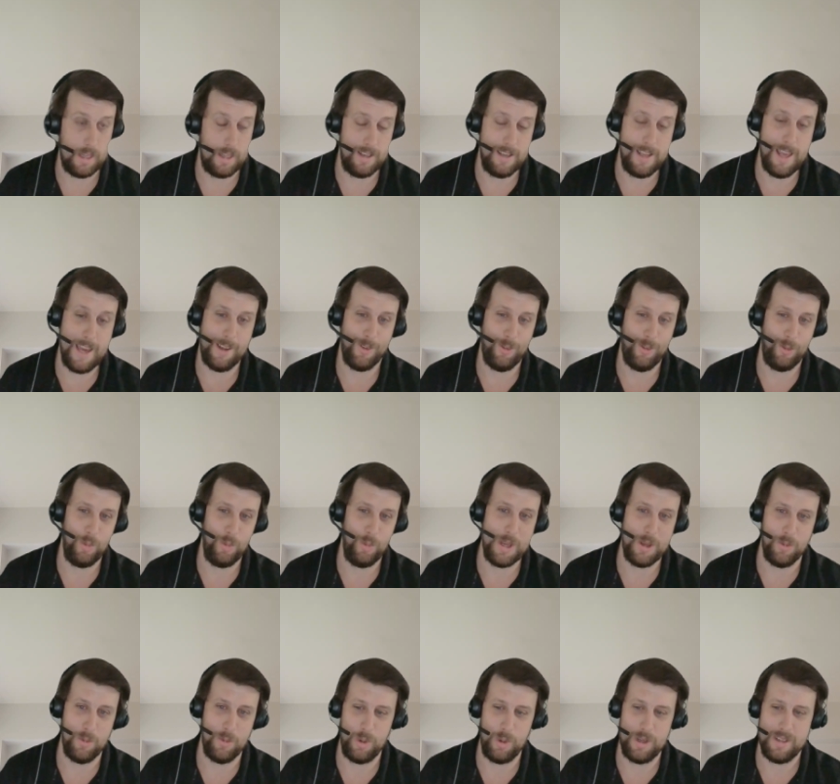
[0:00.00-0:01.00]
next
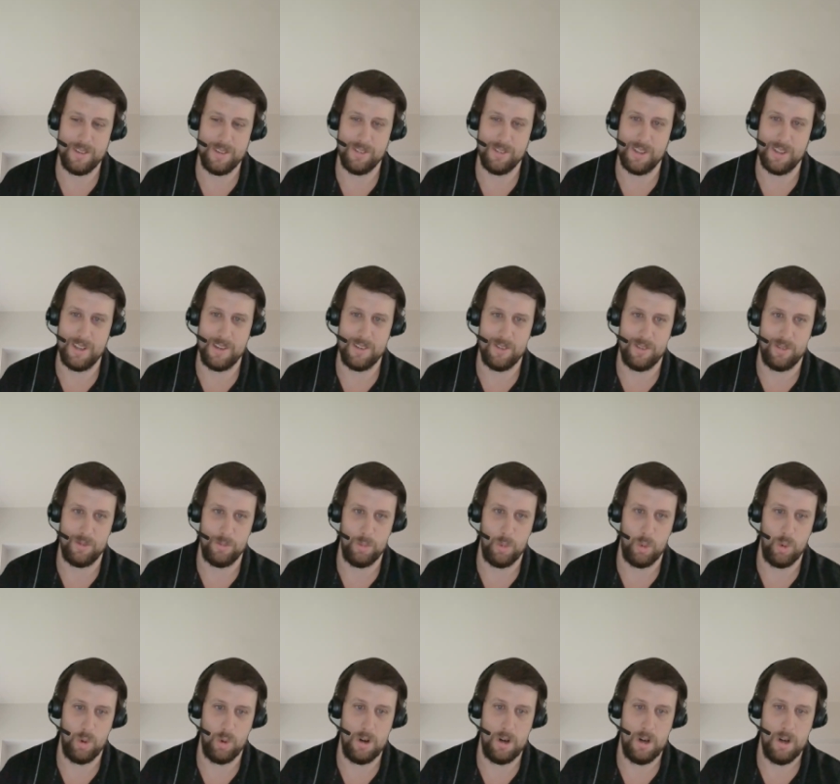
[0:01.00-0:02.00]
week when we discuss some
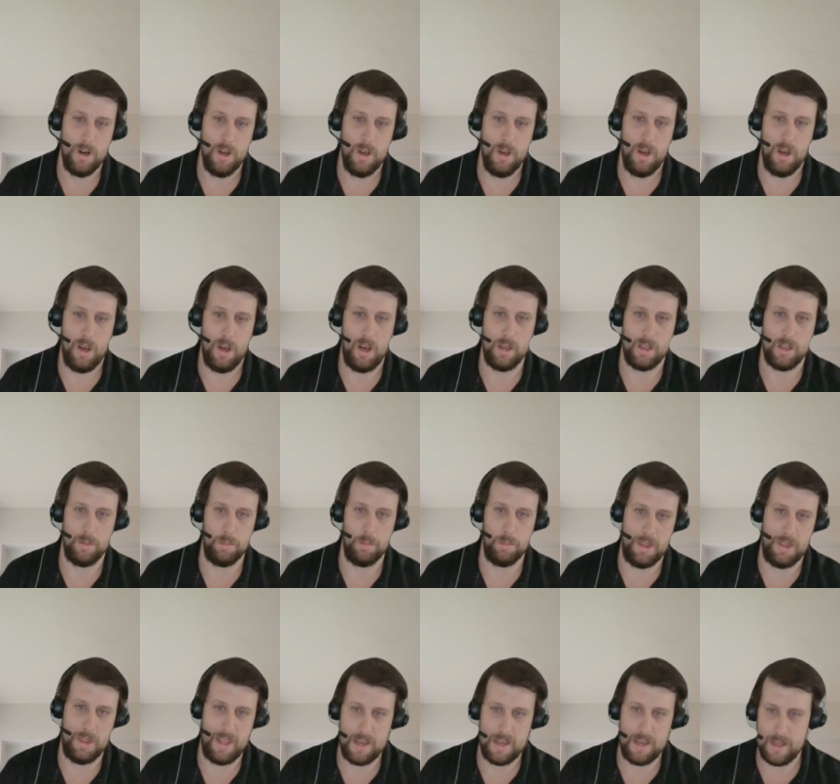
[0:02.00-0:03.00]
more
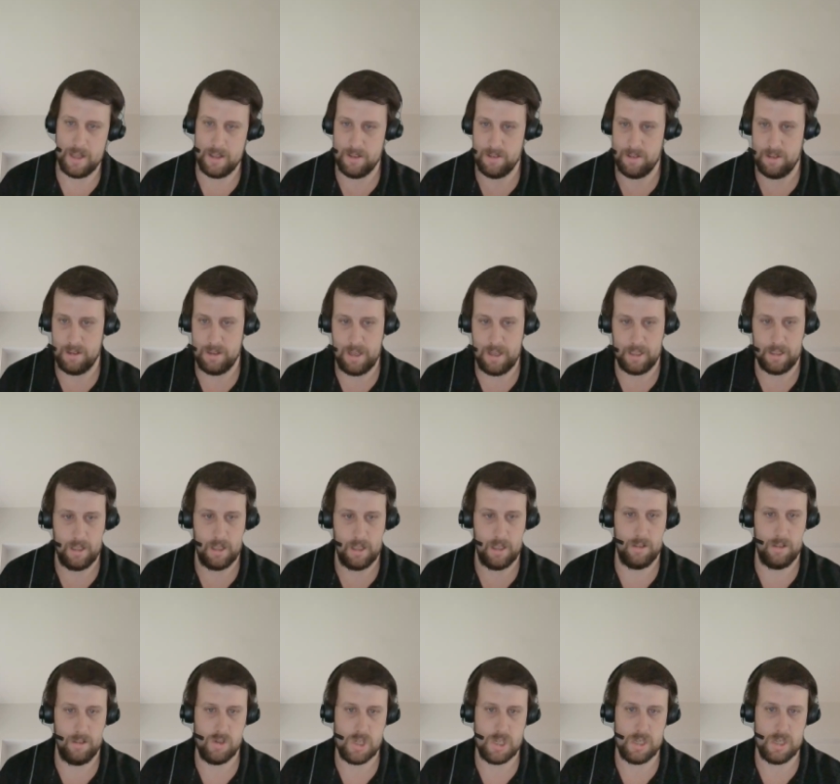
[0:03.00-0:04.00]
compliance and
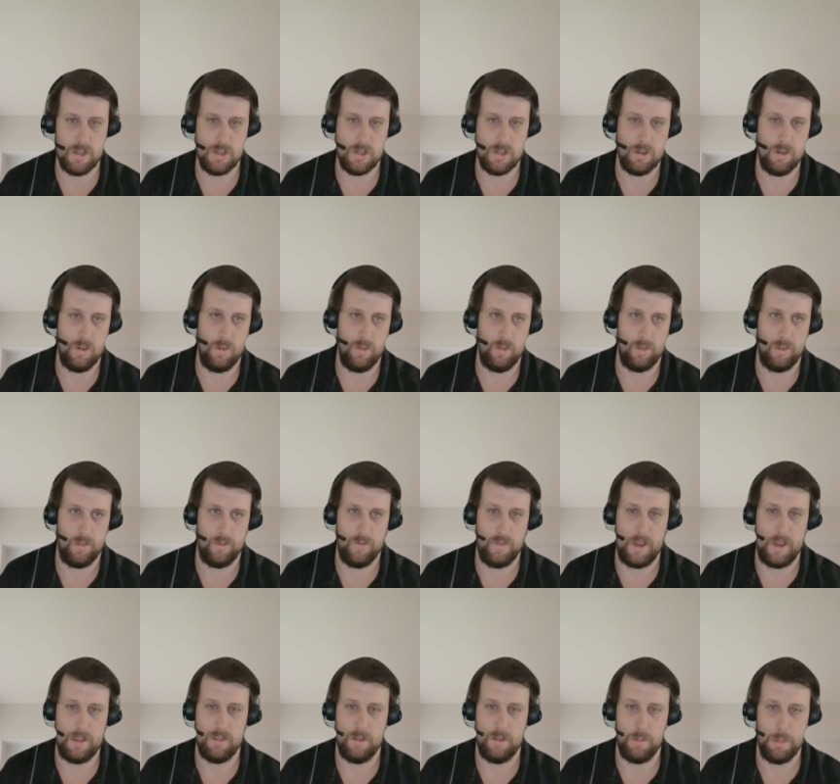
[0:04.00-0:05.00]
technology issues of
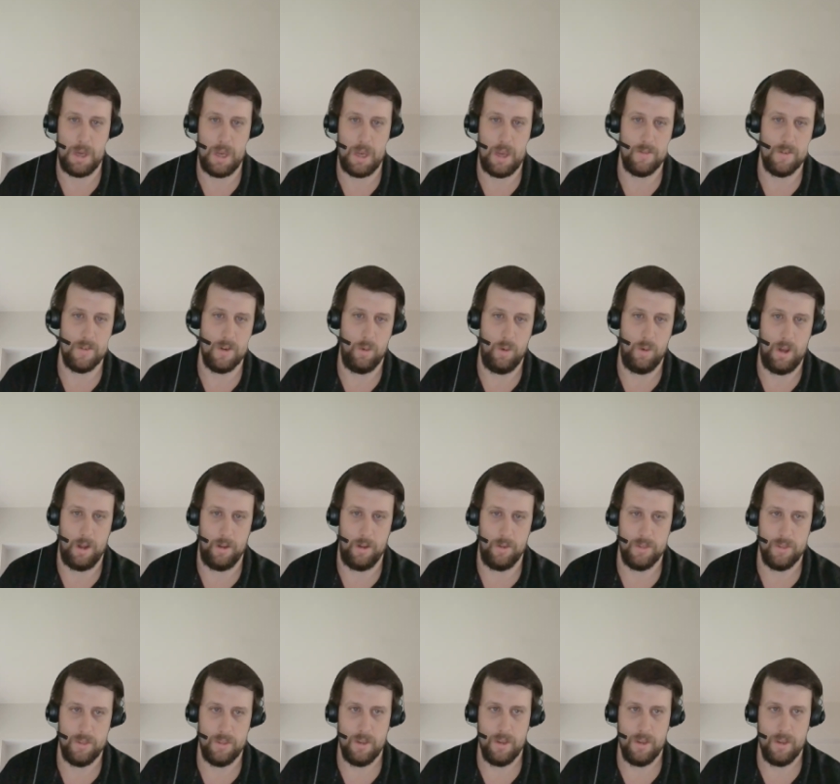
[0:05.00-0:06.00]
facing behavioral health.
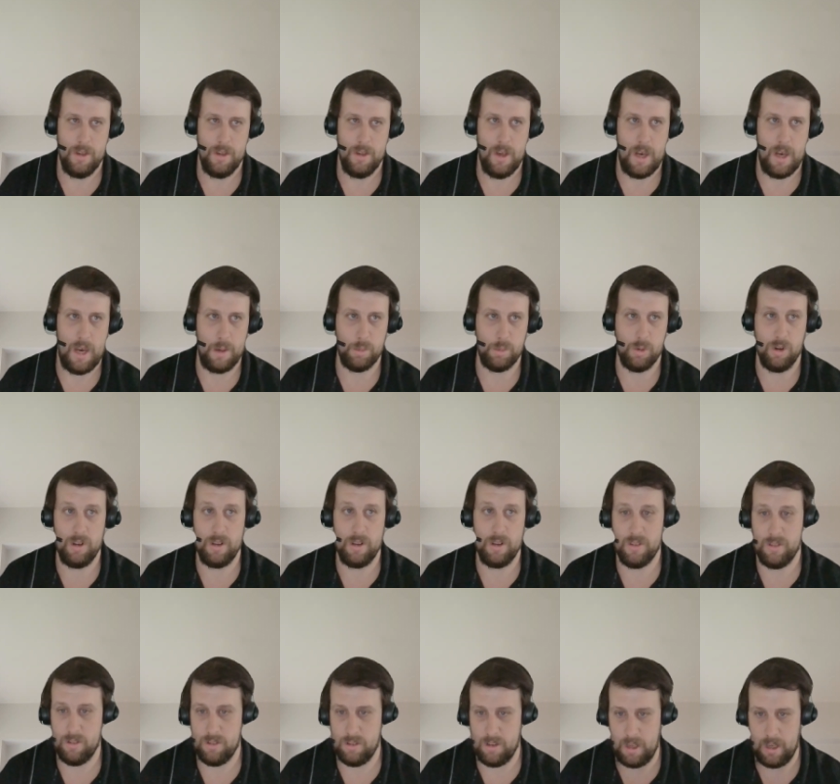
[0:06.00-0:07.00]
I'm
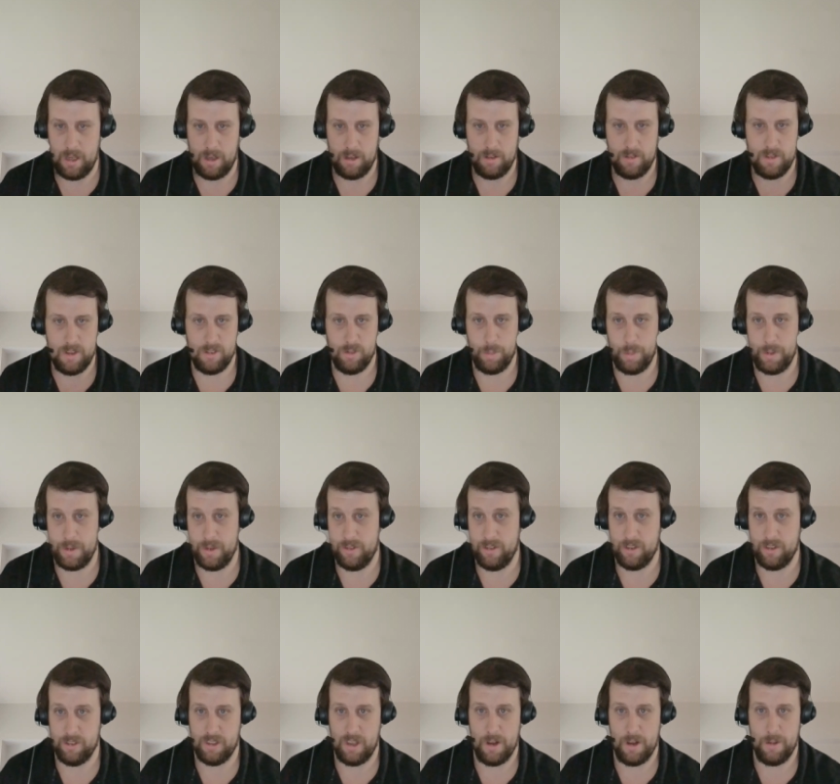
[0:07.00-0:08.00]
Chris, and this has been the
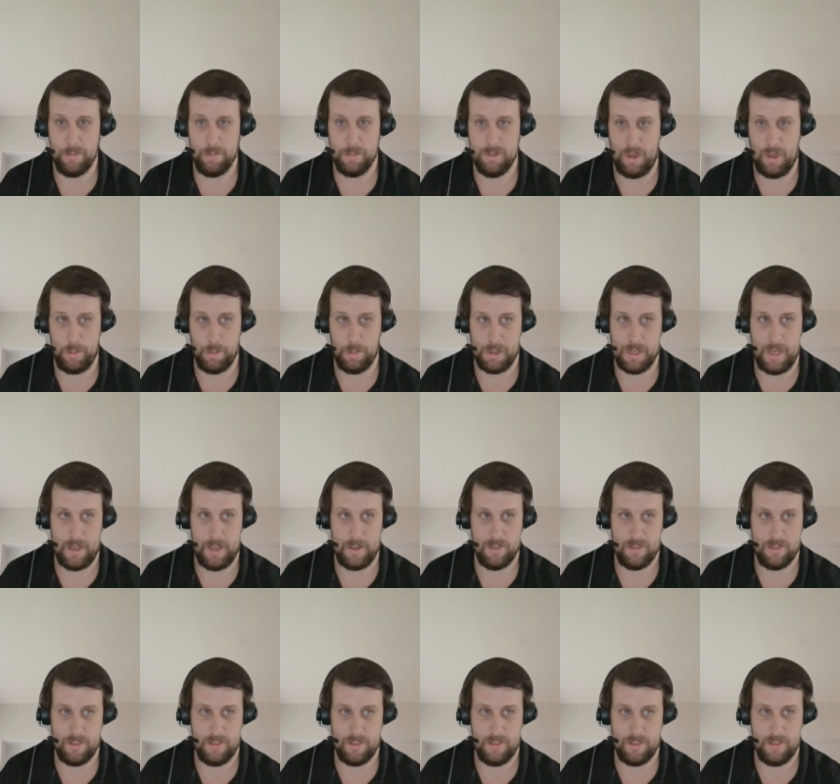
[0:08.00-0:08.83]
Syscom Cybercast.